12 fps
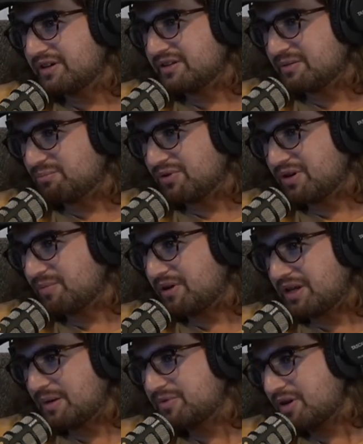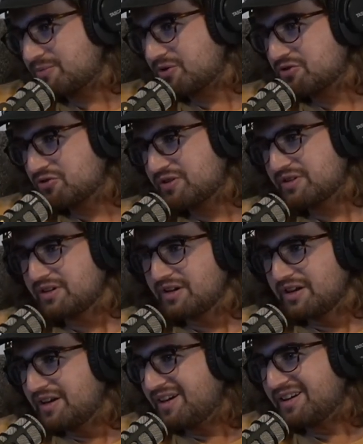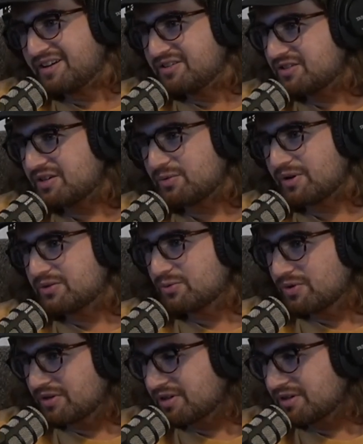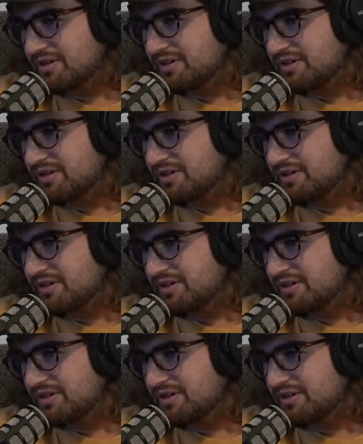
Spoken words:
and then plug my laptop charger in, and I'd just get right to work.